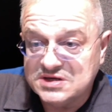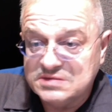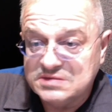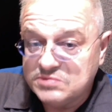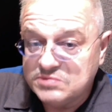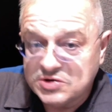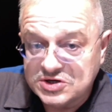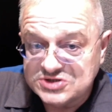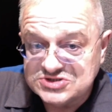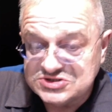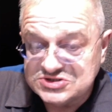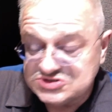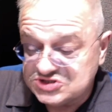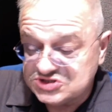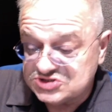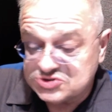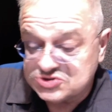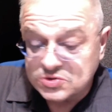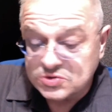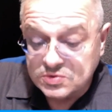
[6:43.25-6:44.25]
eventually
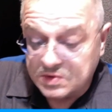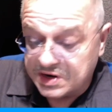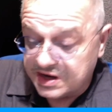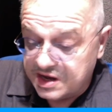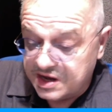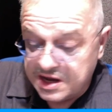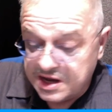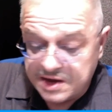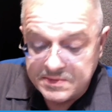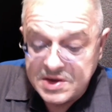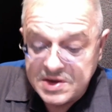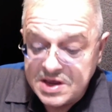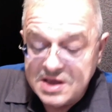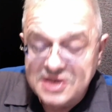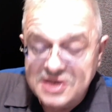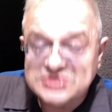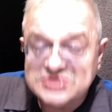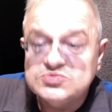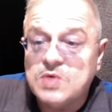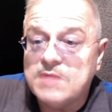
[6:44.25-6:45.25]
because it's just who I
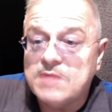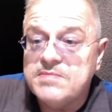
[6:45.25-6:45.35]
am.